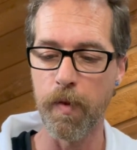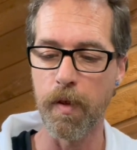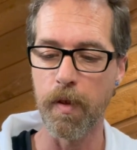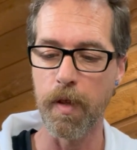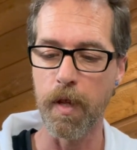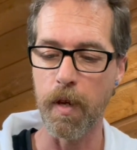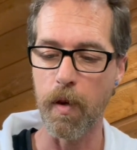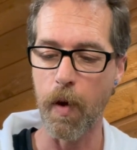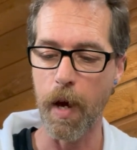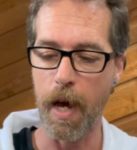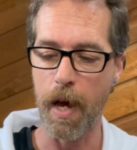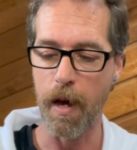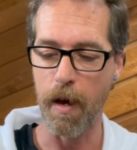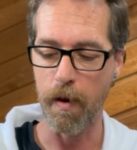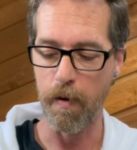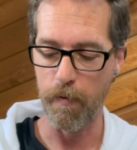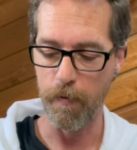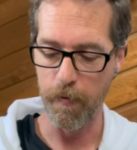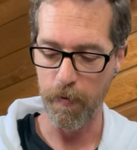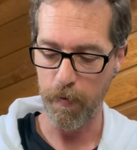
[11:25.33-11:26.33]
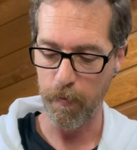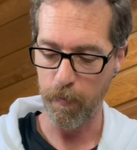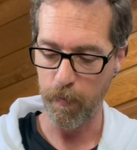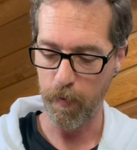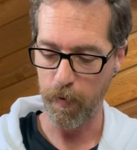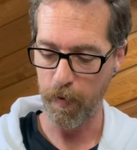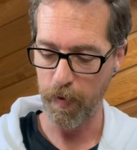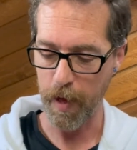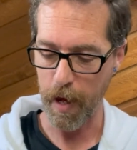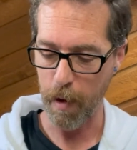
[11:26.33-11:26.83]
that you have
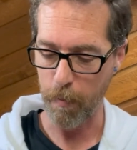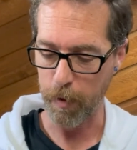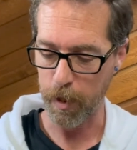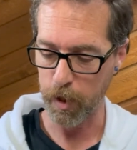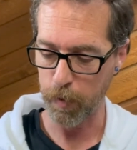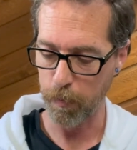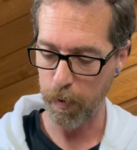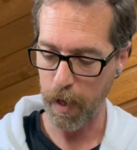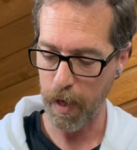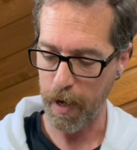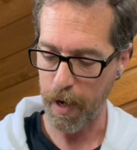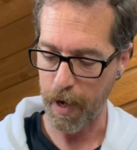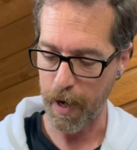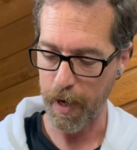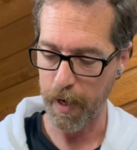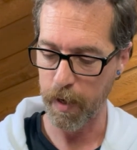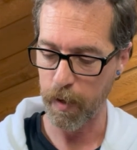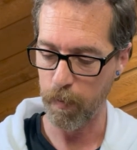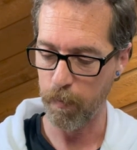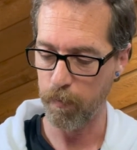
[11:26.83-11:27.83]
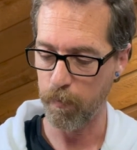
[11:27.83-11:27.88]
that much plied,